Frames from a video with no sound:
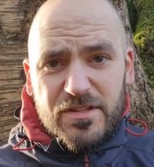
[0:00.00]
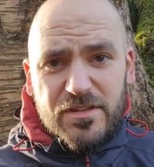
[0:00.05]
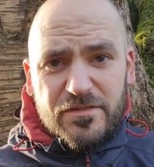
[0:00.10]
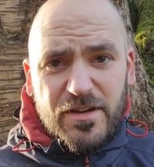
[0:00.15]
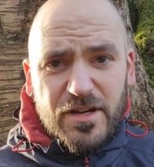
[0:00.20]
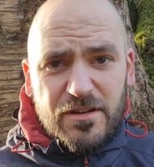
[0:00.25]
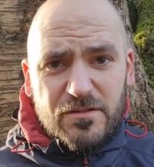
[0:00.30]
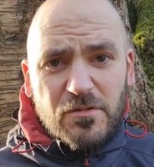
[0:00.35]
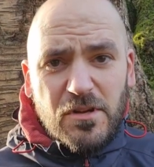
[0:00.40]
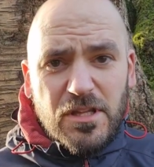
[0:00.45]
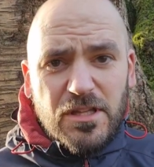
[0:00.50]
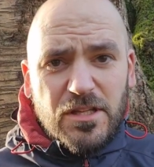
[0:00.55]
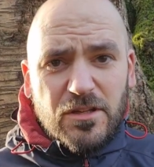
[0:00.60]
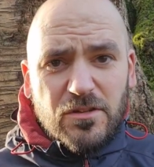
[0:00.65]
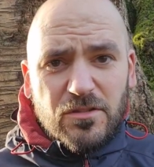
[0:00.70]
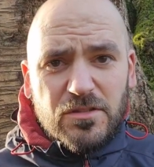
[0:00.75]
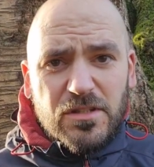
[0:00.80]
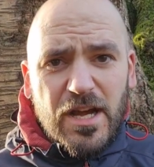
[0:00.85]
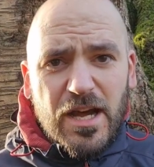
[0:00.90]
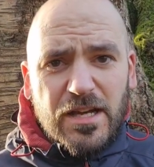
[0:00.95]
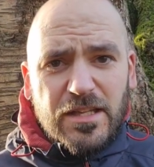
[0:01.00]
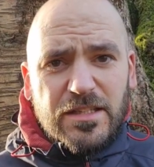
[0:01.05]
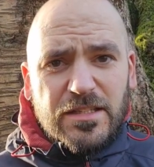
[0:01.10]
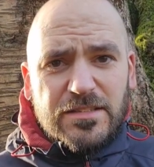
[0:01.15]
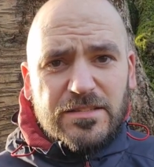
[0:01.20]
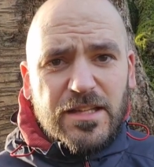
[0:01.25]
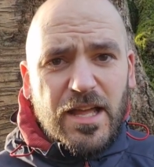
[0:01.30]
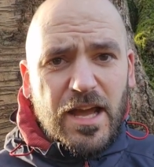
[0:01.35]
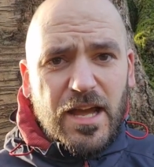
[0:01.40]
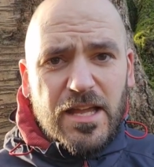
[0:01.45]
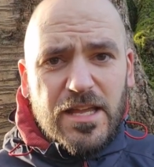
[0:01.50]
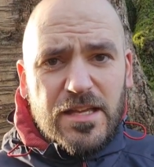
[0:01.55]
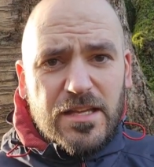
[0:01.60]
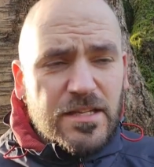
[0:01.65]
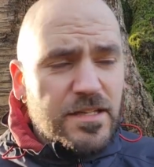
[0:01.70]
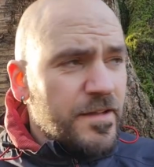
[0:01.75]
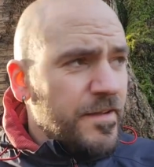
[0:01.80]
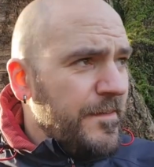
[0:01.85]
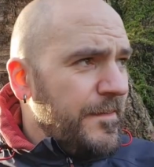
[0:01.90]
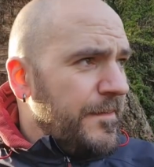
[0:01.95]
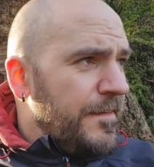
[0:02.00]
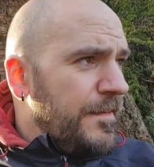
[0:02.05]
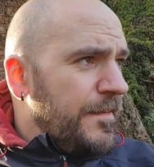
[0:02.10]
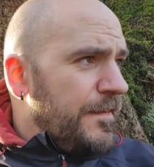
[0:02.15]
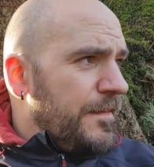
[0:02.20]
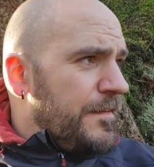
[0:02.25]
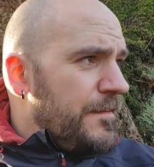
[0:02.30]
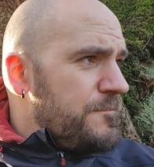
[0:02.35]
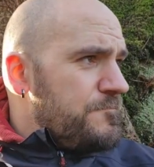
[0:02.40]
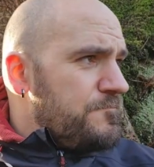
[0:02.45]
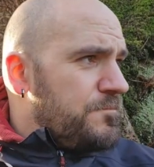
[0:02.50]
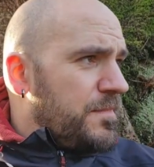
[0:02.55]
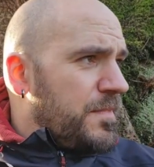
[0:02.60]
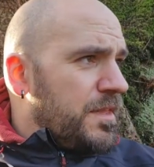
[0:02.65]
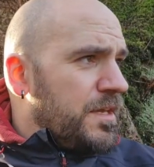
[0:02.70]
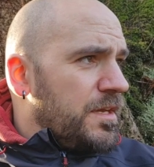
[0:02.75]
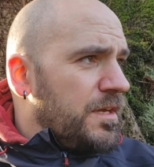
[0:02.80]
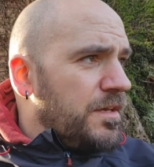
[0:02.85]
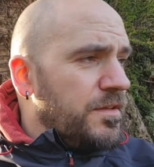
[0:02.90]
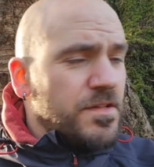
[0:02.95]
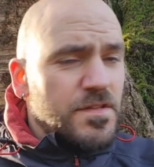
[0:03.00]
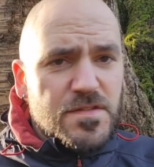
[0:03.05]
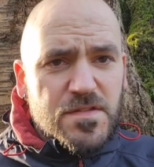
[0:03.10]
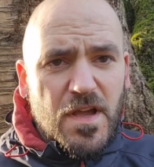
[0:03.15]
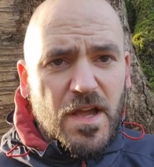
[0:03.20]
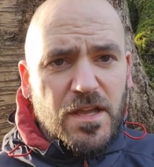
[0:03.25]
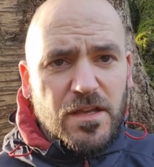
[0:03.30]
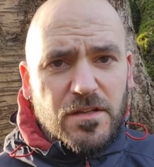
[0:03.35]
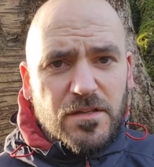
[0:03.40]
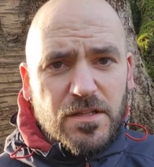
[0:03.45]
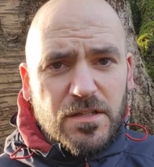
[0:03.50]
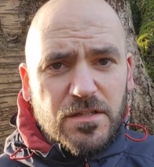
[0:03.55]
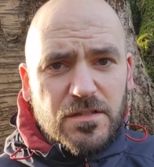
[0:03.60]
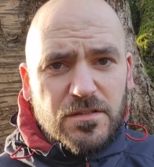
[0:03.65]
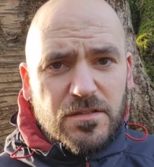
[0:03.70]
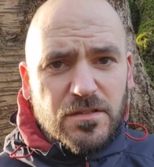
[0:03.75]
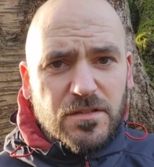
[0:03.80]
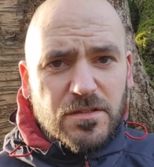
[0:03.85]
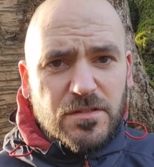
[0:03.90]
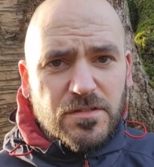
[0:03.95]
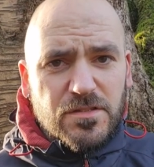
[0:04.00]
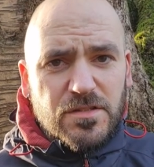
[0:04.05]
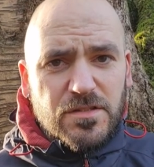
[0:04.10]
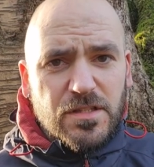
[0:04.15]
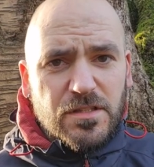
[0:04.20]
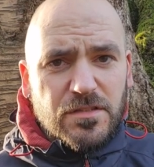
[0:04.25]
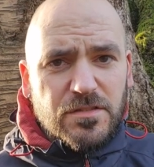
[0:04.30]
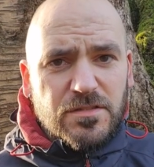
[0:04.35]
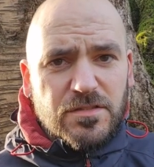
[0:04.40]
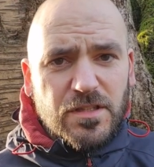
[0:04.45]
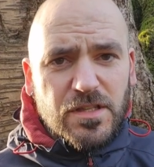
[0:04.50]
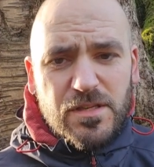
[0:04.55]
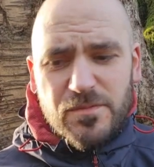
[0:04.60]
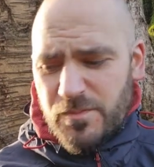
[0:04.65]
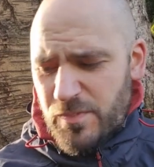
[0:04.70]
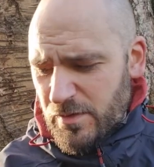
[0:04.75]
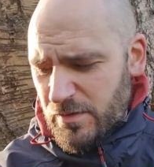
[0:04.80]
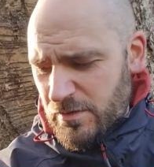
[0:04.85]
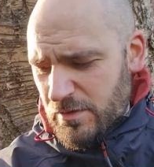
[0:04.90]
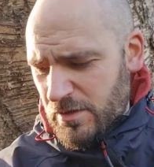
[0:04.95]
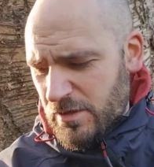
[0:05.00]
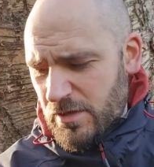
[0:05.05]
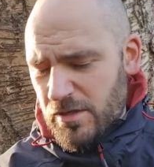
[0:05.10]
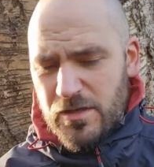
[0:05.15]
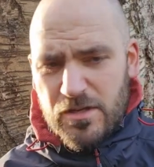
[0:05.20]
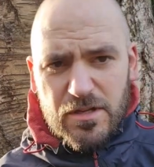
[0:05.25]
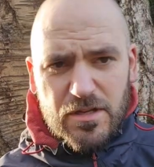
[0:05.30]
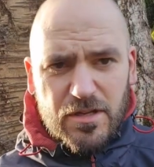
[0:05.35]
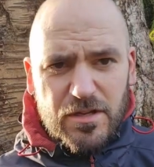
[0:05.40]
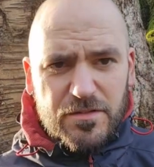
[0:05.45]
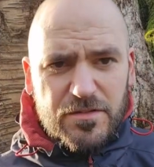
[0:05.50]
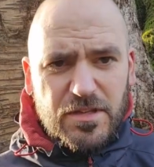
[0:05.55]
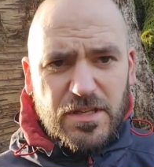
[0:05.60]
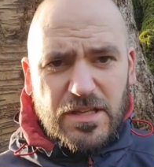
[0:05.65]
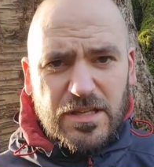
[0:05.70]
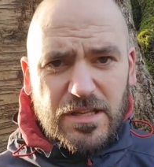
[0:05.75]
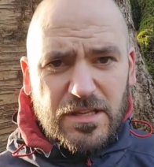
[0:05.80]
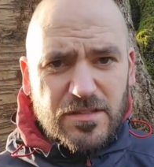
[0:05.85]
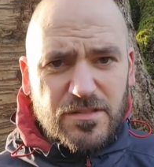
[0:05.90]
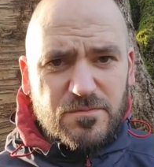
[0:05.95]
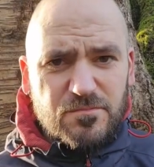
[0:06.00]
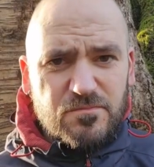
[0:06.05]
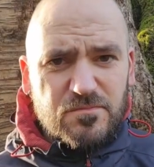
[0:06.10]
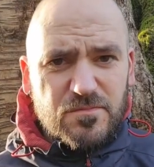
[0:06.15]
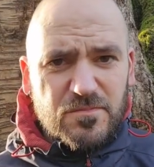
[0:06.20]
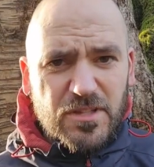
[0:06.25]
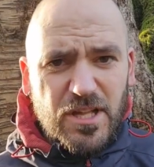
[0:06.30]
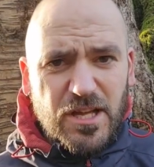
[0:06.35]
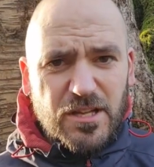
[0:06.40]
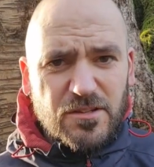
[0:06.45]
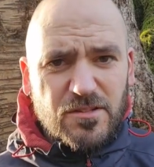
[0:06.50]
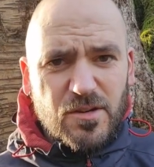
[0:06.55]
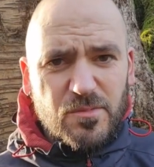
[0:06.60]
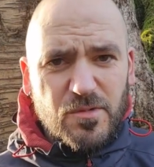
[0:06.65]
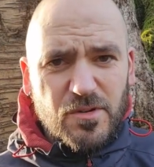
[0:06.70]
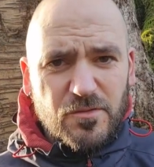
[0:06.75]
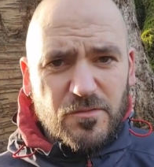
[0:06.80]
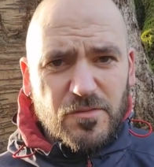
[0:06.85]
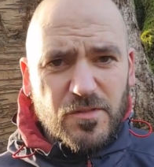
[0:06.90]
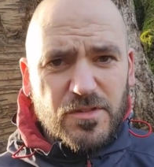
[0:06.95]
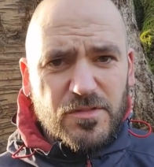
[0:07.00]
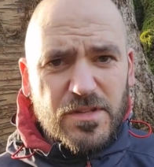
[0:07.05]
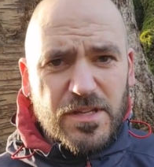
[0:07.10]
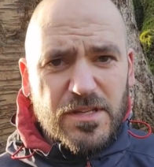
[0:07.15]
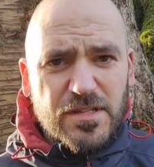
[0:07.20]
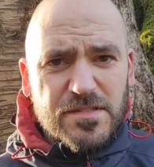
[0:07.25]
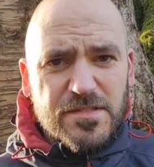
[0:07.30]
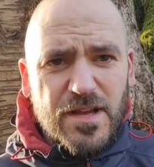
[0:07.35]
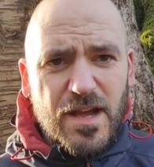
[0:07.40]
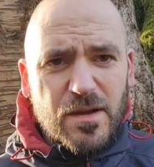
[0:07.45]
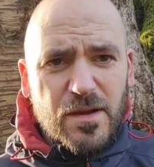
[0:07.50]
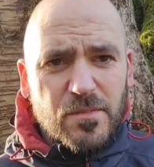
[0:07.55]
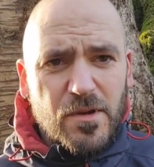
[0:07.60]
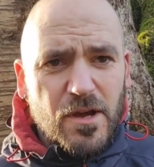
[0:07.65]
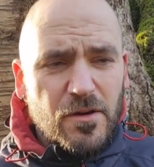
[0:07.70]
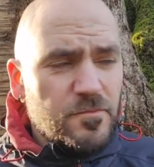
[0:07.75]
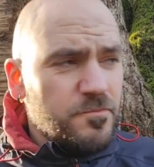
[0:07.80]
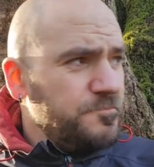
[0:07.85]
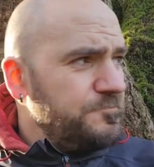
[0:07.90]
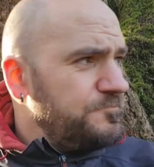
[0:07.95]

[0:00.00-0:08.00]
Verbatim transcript: they've had a really good night last night and they're tired and still asleep. I think it's like coming up for dinner time now.